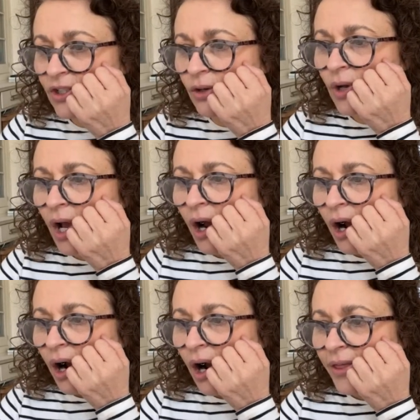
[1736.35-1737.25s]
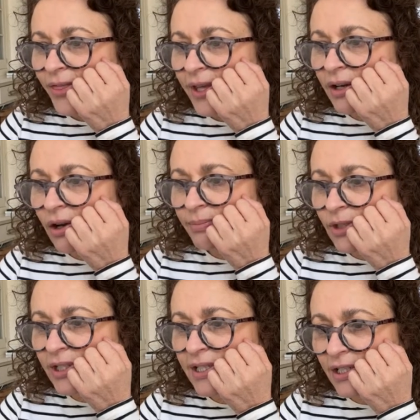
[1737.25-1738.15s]
So I think I'm
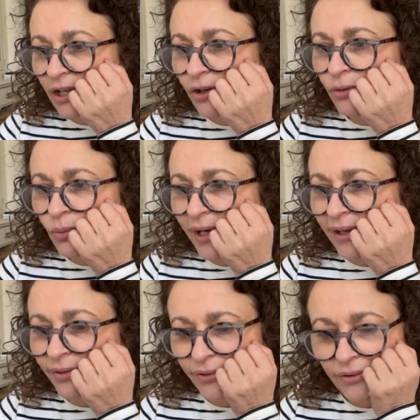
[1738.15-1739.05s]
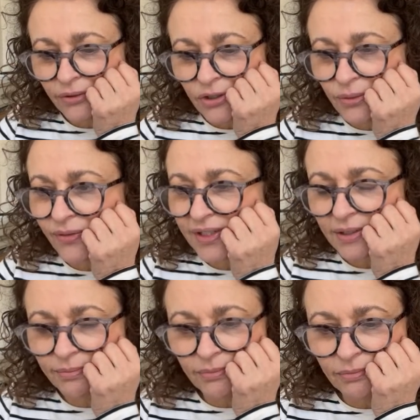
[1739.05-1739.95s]
going to go with, because we've had
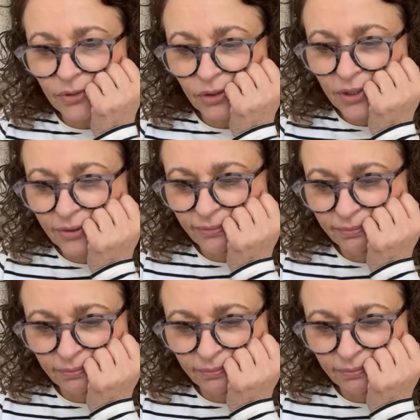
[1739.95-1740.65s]
some lots of